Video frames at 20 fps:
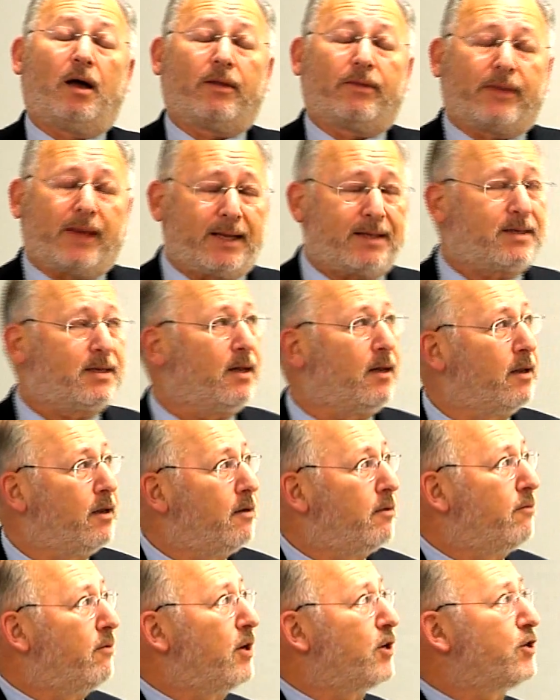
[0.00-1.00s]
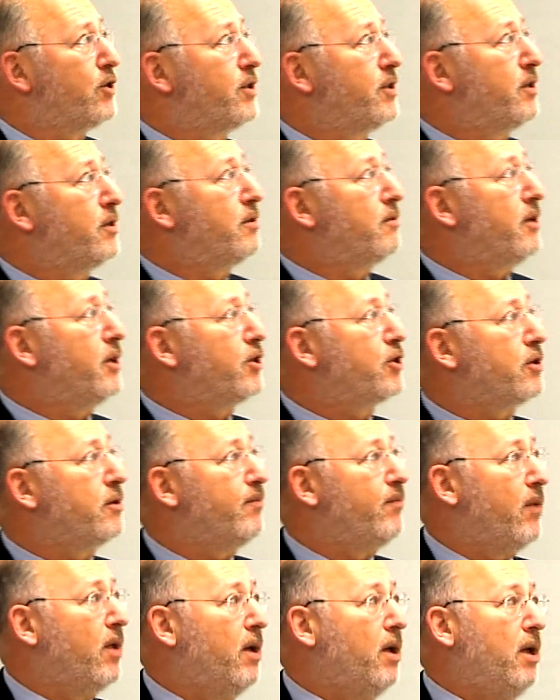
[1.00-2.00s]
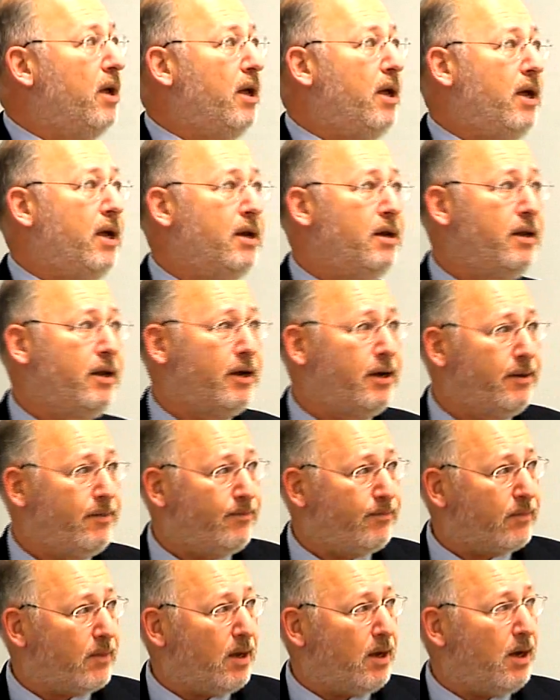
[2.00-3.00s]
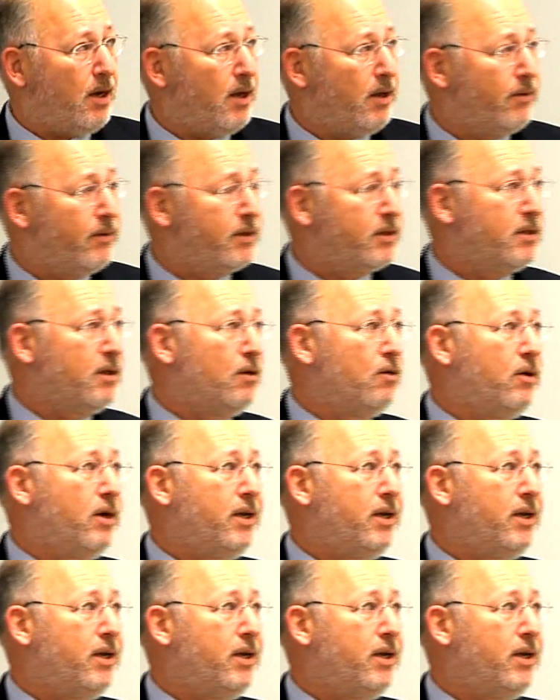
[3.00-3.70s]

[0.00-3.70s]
That's telling you the Russian situation. India, uh, there's no